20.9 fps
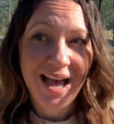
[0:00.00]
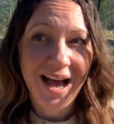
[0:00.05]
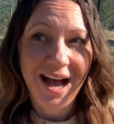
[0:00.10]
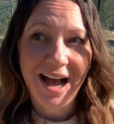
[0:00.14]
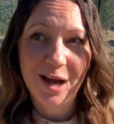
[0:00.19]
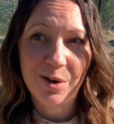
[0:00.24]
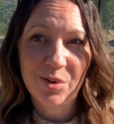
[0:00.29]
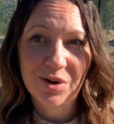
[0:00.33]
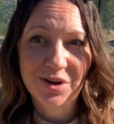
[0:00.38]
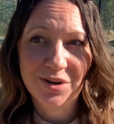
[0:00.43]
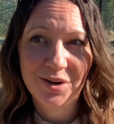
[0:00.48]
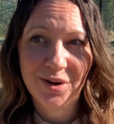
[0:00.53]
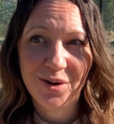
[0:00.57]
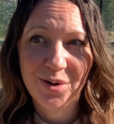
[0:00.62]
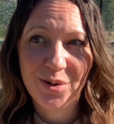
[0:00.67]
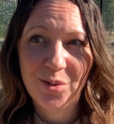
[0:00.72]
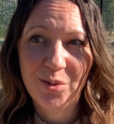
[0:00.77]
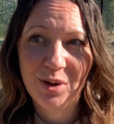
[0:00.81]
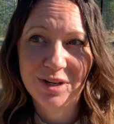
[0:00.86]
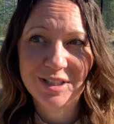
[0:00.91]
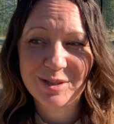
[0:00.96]
I want to
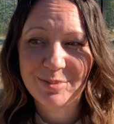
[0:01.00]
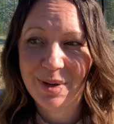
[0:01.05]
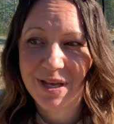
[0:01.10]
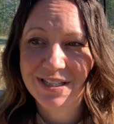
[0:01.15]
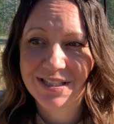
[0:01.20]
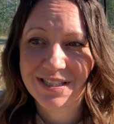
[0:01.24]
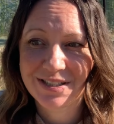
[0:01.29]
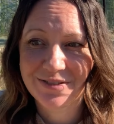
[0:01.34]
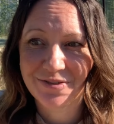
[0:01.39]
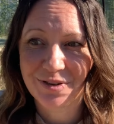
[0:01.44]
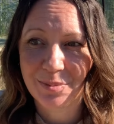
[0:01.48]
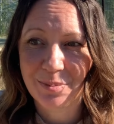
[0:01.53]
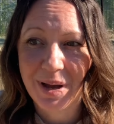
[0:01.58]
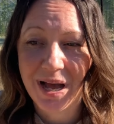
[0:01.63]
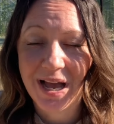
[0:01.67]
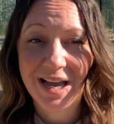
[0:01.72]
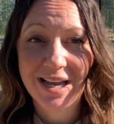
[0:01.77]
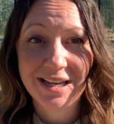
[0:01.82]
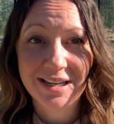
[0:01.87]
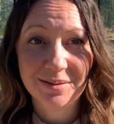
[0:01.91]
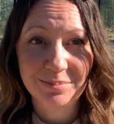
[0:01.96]
know what's best for
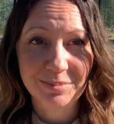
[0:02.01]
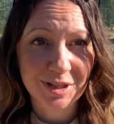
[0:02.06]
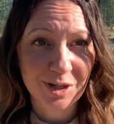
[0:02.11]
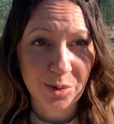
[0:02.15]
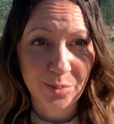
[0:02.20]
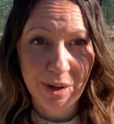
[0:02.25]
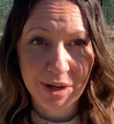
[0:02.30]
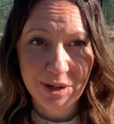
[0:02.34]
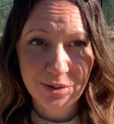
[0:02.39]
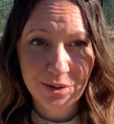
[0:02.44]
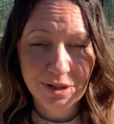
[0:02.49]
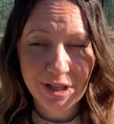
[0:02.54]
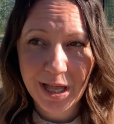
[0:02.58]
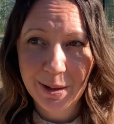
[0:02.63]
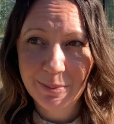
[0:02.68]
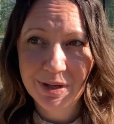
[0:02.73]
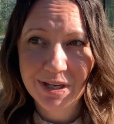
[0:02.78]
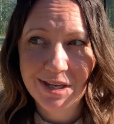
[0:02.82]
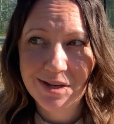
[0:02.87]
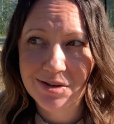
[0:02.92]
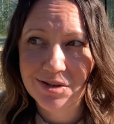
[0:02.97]
my little
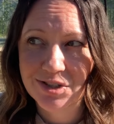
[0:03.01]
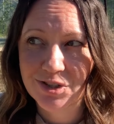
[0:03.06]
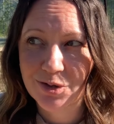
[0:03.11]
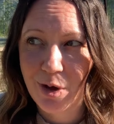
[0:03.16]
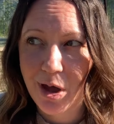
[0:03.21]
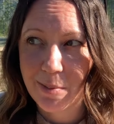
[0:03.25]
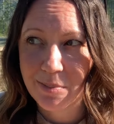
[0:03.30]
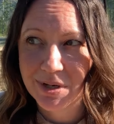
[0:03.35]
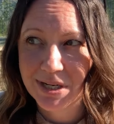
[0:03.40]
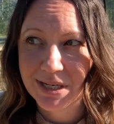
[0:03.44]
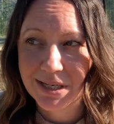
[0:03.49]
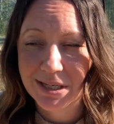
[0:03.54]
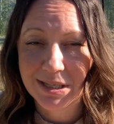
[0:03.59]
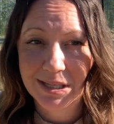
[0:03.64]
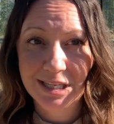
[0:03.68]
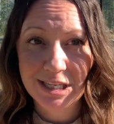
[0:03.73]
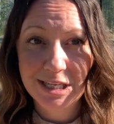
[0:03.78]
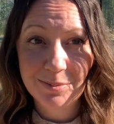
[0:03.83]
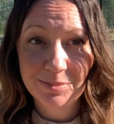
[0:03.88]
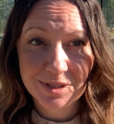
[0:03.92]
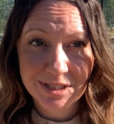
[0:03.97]
microclimate here. So I'm going to
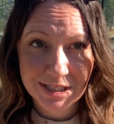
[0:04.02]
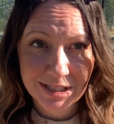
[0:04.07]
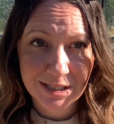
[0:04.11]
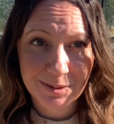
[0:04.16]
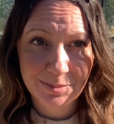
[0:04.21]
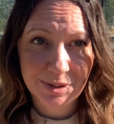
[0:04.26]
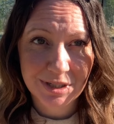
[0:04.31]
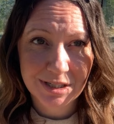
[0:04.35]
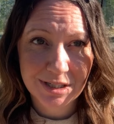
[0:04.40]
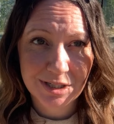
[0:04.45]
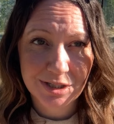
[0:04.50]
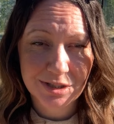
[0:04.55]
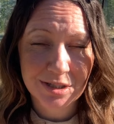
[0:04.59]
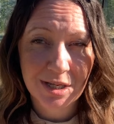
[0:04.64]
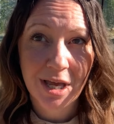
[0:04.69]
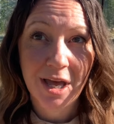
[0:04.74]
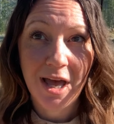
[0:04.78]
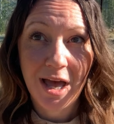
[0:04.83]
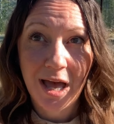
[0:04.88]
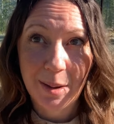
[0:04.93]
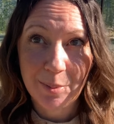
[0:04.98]
keep keeping these.
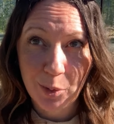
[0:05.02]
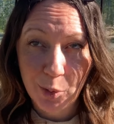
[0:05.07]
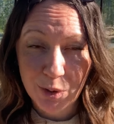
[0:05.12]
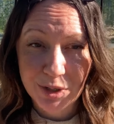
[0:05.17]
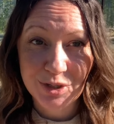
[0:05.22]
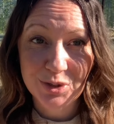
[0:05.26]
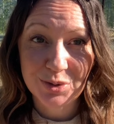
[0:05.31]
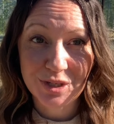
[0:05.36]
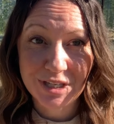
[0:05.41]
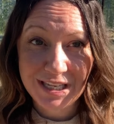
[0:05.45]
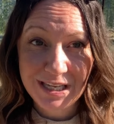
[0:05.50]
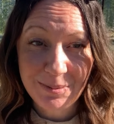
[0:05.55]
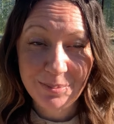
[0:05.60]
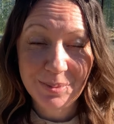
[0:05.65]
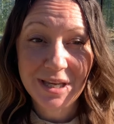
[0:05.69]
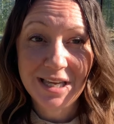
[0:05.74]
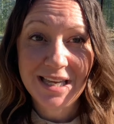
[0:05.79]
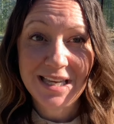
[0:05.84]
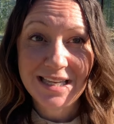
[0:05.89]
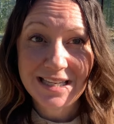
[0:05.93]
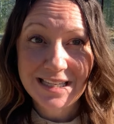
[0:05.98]
I'm going to keep
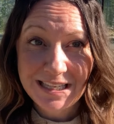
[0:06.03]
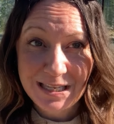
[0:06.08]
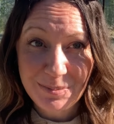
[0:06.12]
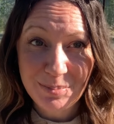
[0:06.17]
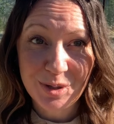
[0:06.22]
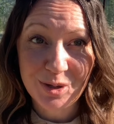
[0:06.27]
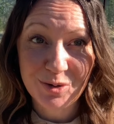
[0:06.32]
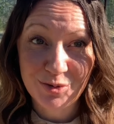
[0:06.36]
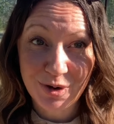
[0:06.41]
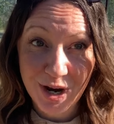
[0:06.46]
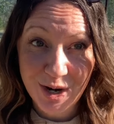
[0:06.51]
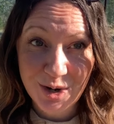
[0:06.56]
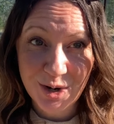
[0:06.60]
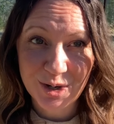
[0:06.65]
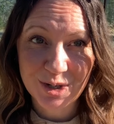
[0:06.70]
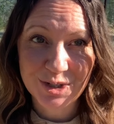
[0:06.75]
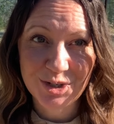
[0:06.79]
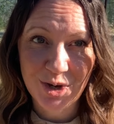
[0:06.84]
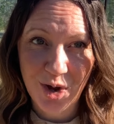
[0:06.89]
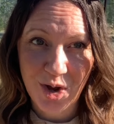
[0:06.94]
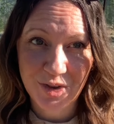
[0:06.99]
keeping
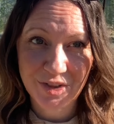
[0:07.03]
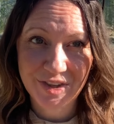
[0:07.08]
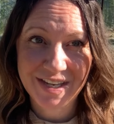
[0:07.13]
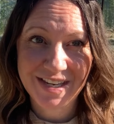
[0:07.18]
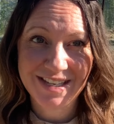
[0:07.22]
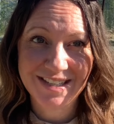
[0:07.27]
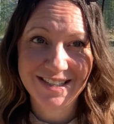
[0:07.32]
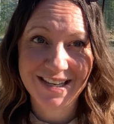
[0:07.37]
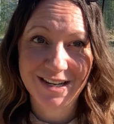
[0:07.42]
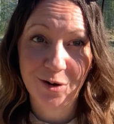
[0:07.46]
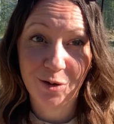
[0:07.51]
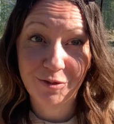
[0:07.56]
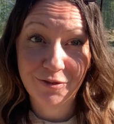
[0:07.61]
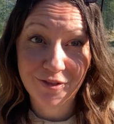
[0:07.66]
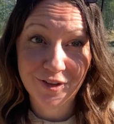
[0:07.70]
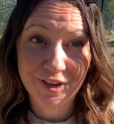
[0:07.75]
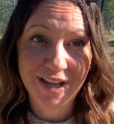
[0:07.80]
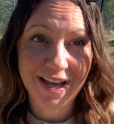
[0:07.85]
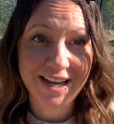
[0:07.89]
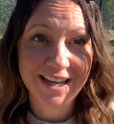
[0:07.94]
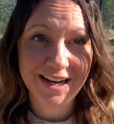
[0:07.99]
records on these and
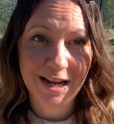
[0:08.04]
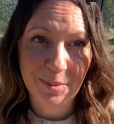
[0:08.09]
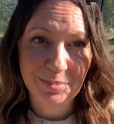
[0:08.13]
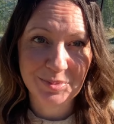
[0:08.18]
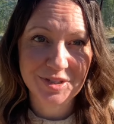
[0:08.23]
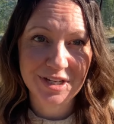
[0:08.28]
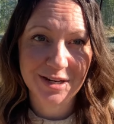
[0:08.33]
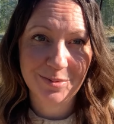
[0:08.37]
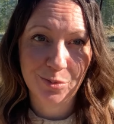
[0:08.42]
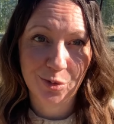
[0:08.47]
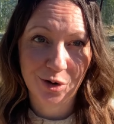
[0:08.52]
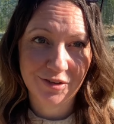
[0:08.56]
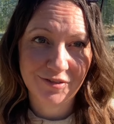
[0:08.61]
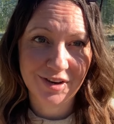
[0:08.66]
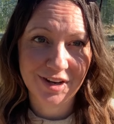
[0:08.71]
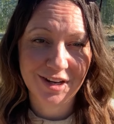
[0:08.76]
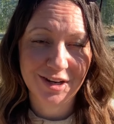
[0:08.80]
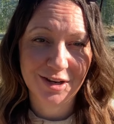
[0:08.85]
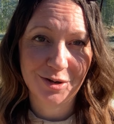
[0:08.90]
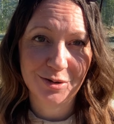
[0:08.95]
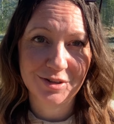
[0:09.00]
hopefully I can update more
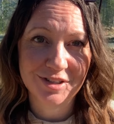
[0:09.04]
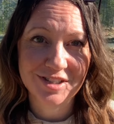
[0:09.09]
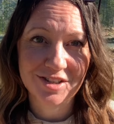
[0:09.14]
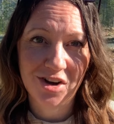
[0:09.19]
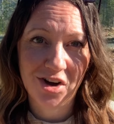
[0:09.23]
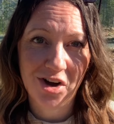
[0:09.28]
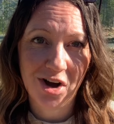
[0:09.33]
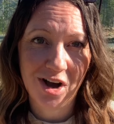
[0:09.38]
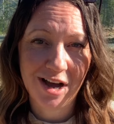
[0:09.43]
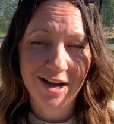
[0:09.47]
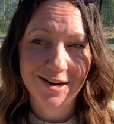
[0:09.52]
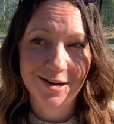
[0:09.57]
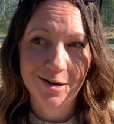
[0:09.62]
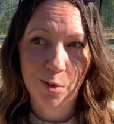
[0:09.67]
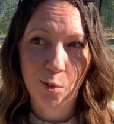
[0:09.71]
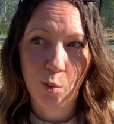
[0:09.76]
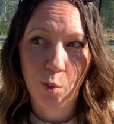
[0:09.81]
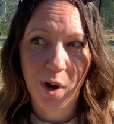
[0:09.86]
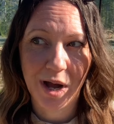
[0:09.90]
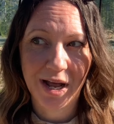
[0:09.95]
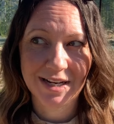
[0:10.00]
videos on
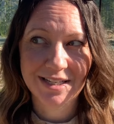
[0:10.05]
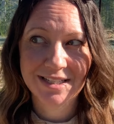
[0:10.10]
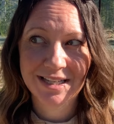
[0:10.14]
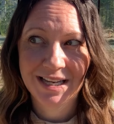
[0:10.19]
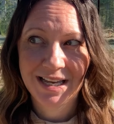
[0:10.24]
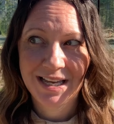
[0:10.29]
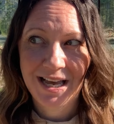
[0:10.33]
what